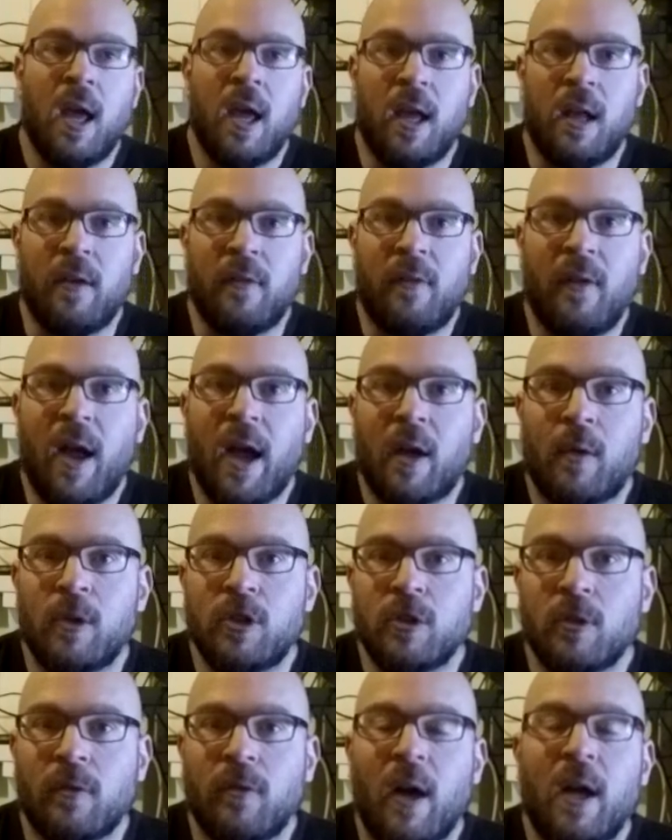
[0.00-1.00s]
And in fact,
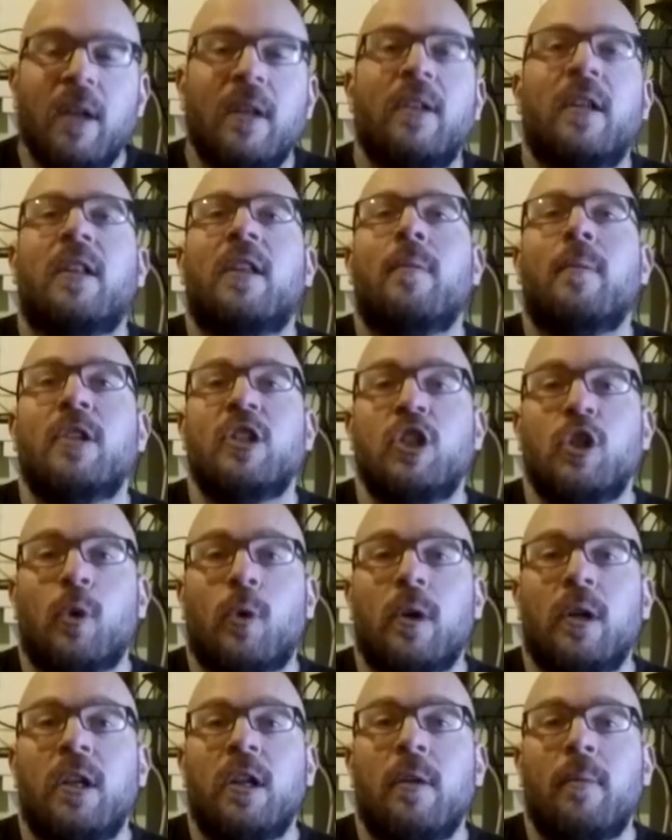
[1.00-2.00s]
what you'll find is that the
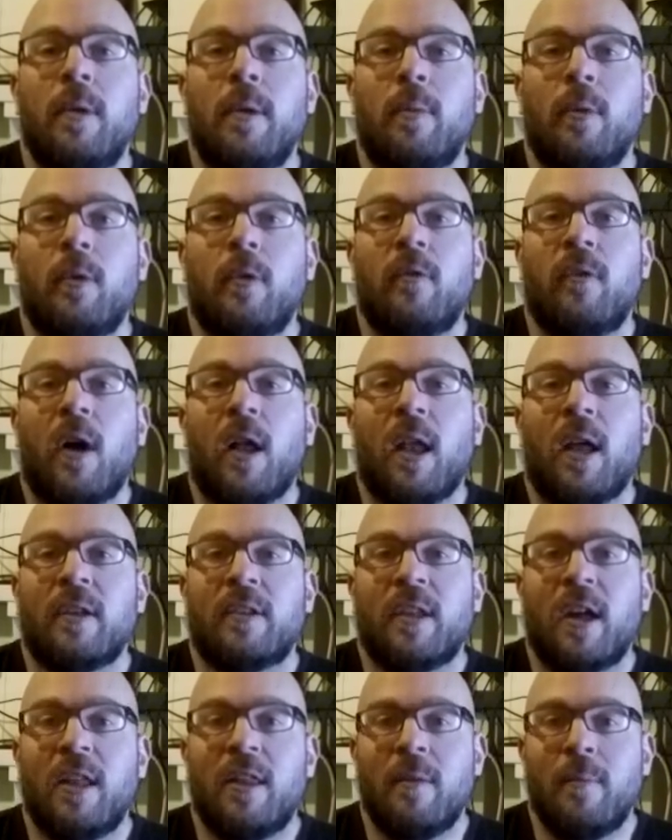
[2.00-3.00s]
majority of people who fall
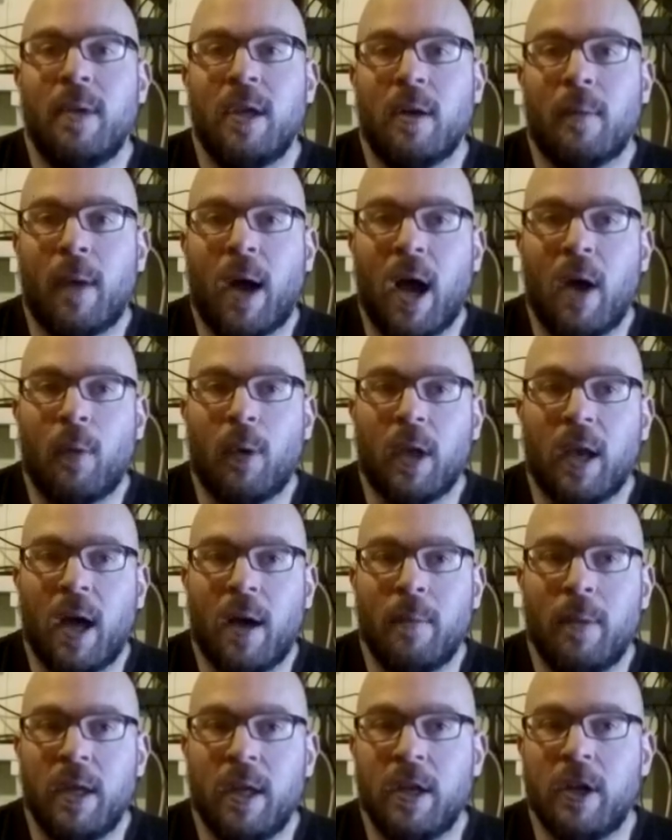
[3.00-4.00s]
outside the BMI while
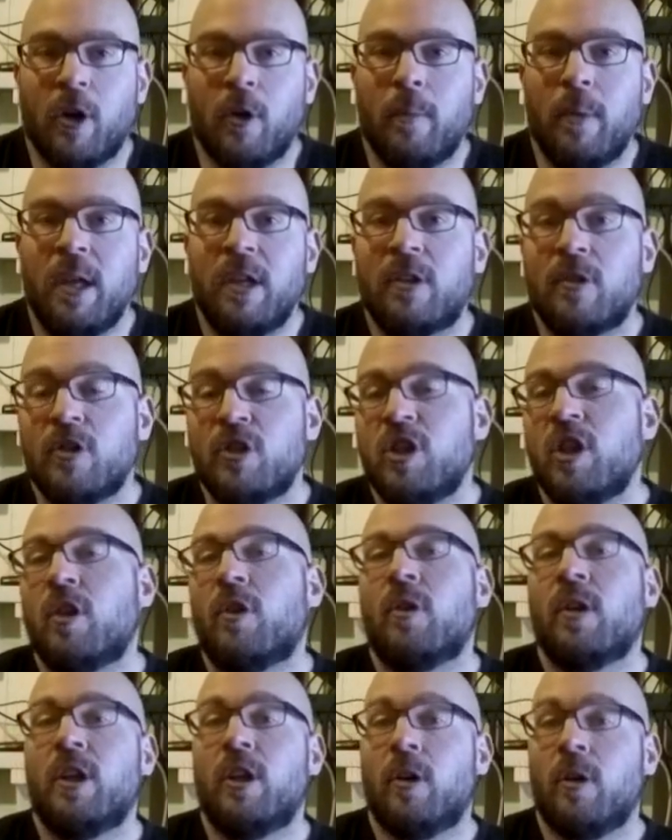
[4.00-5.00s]
not being obese are
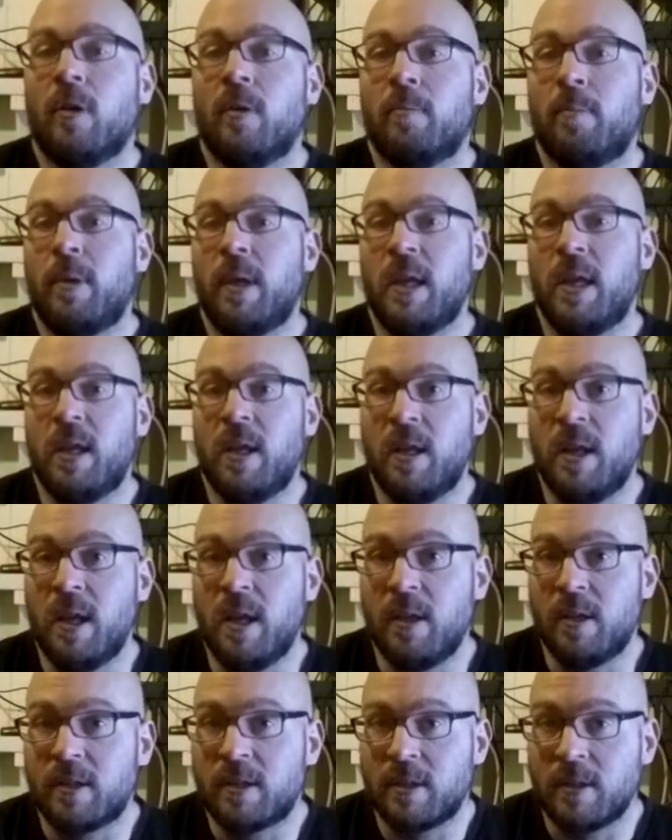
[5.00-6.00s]
generally on
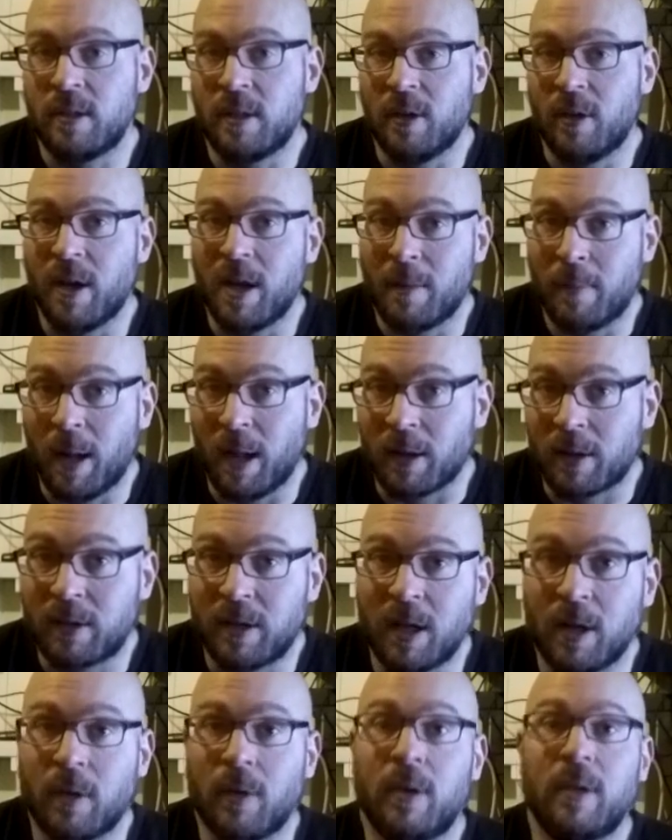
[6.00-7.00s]
PEDs, anabolic
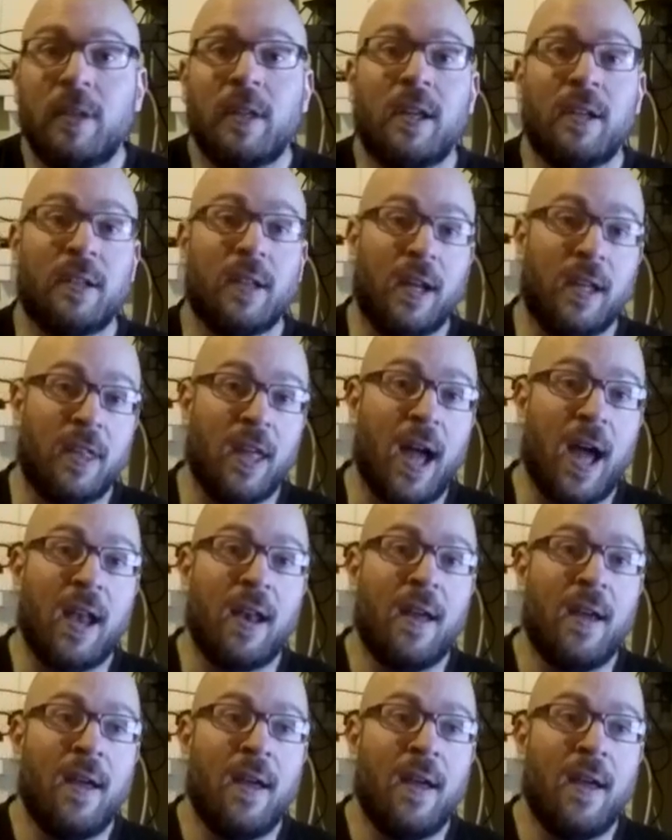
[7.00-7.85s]
steroids, things like that.